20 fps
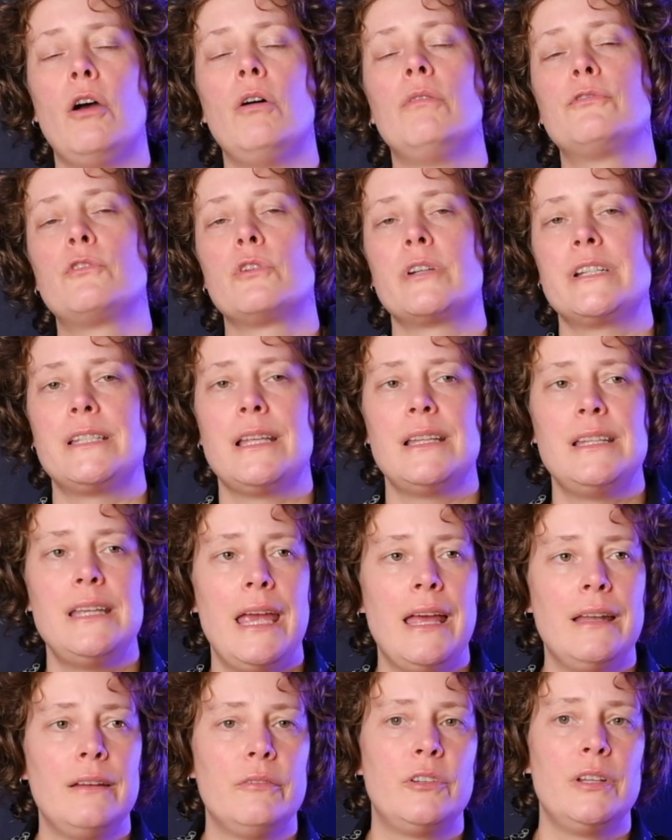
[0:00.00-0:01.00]
Of course, at the
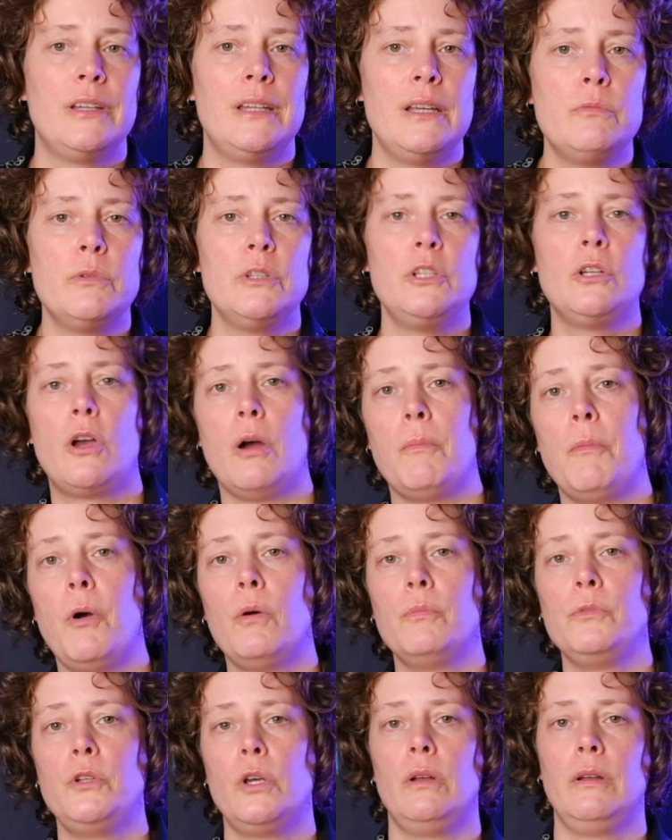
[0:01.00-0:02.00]
end of the day, when you come
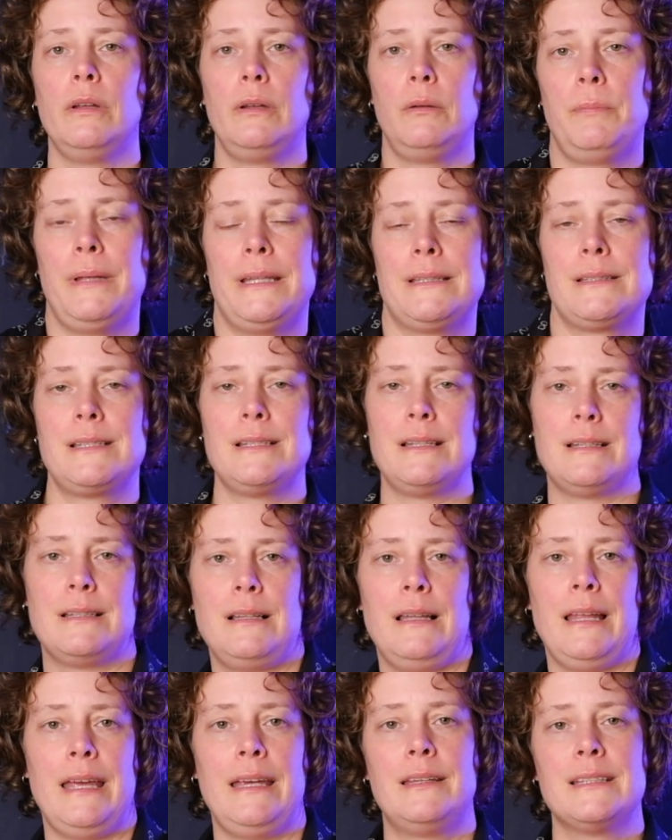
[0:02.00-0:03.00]
home, you're a little bit
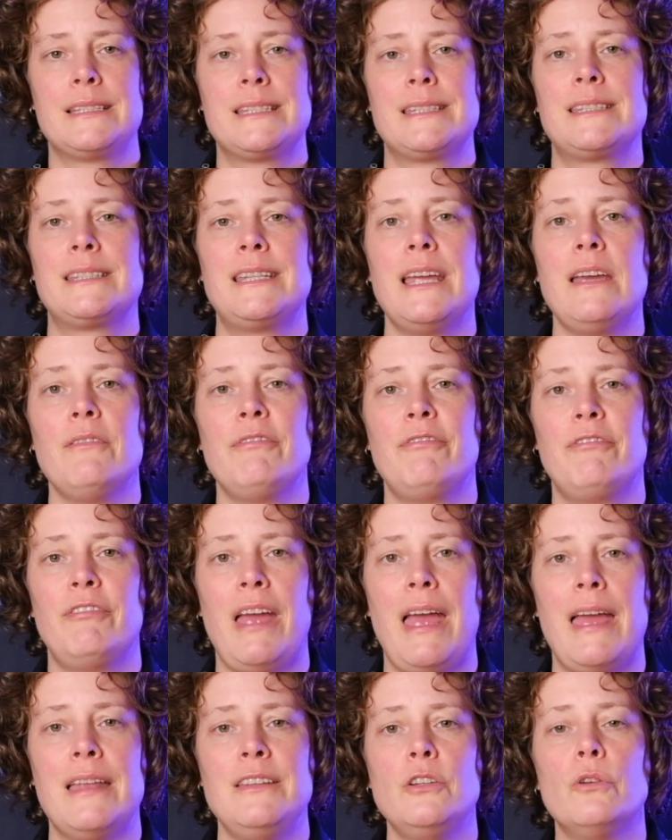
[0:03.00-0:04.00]
like stiff
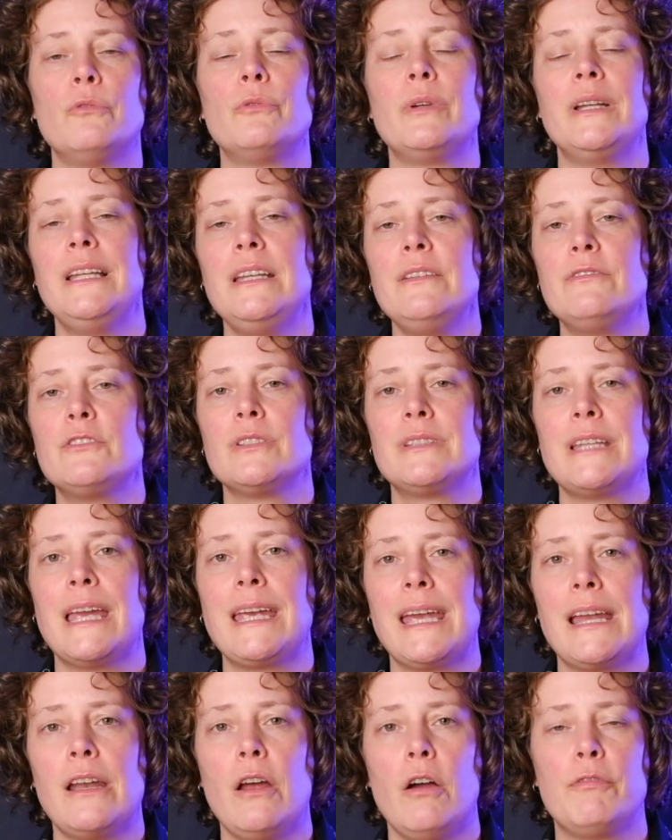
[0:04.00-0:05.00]
and you're relieved to
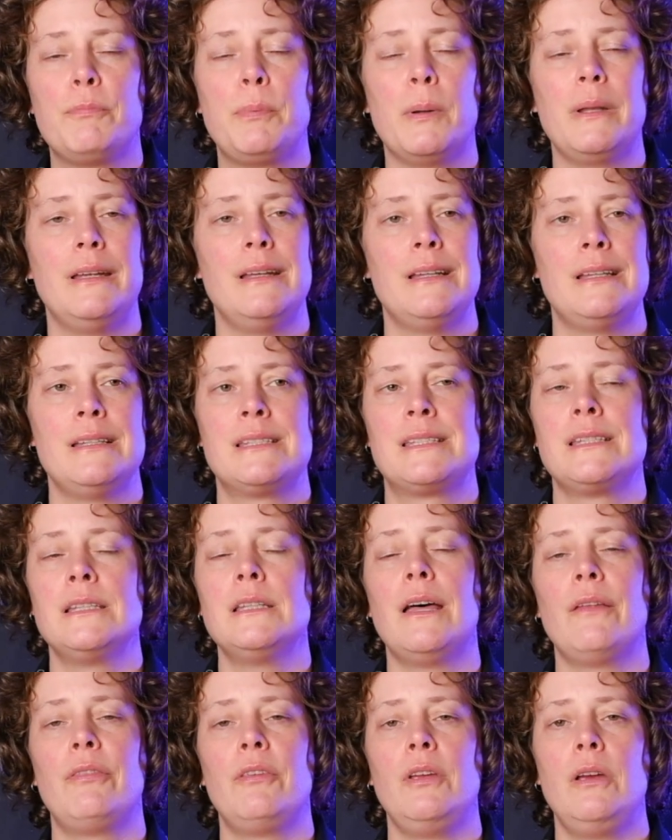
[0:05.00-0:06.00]
take it off, but it is
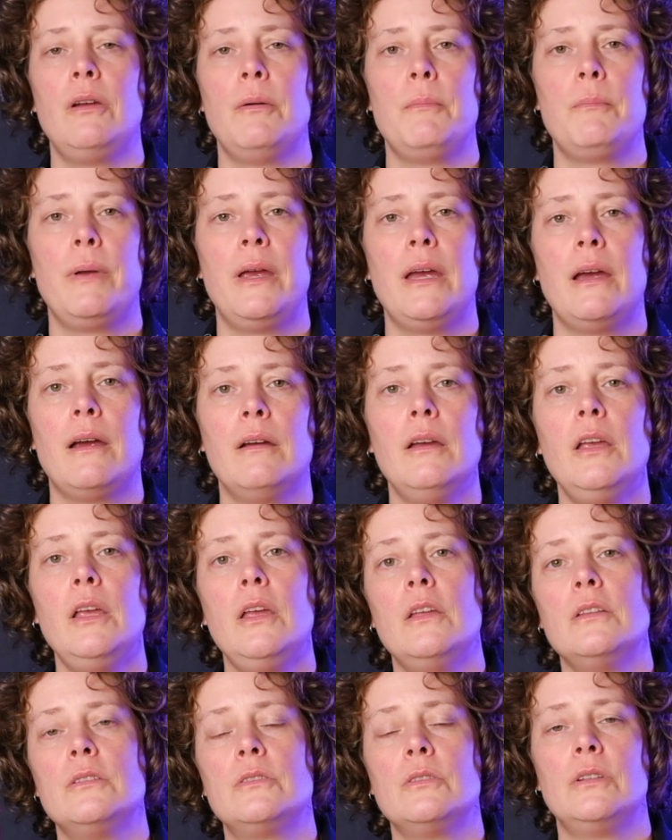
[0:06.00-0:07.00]
nothing compared
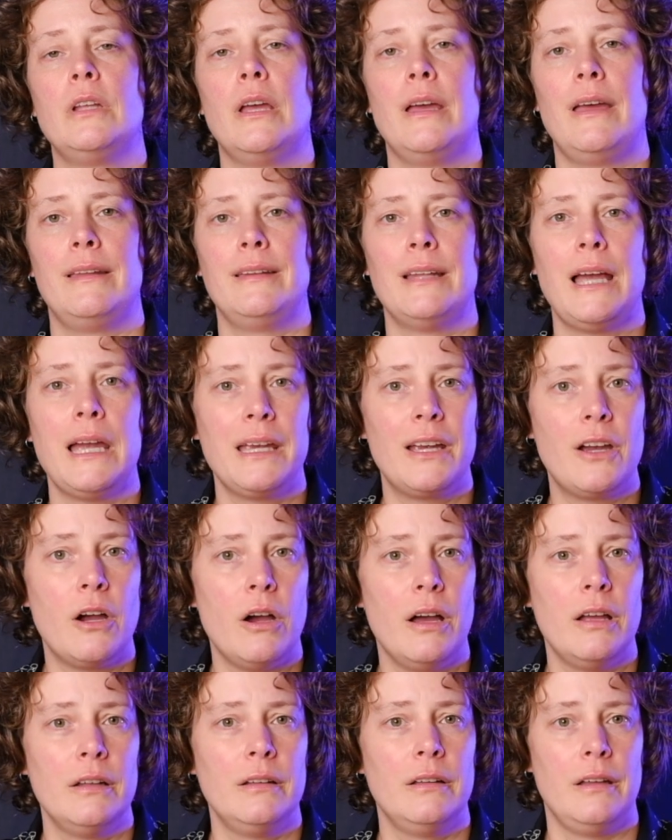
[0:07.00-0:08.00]
to the
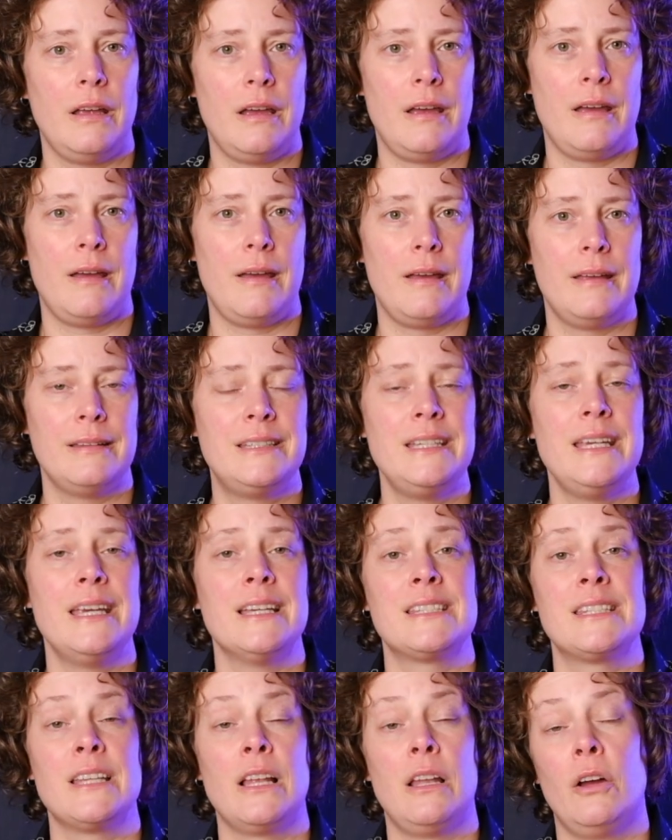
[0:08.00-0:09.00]
Nikon
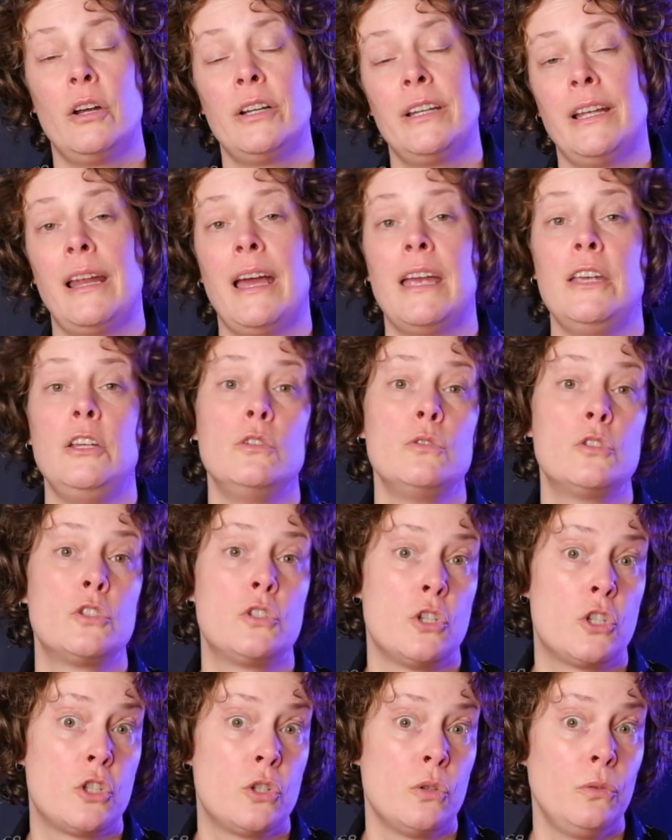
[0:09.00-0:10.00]
DSLR that I used
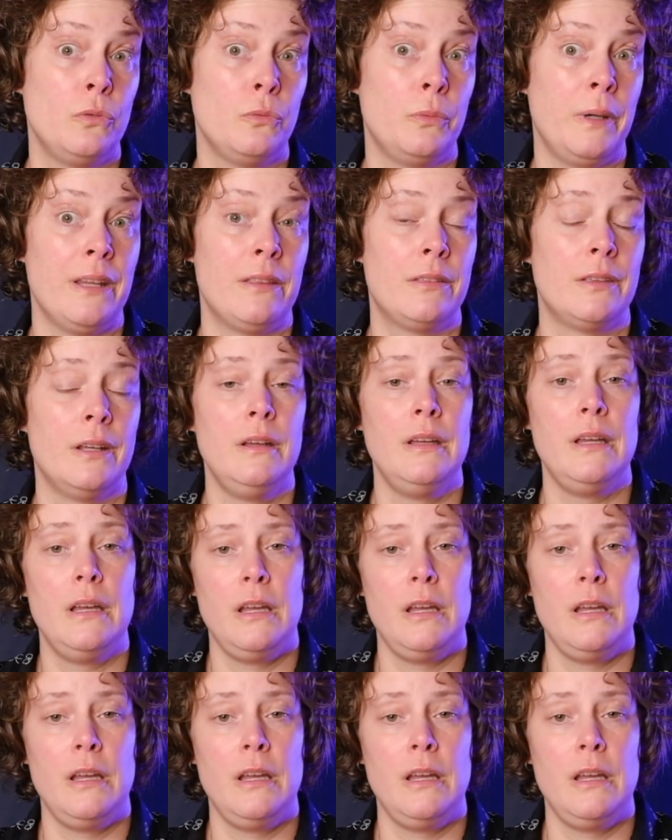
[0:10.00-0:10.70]
to shoot with.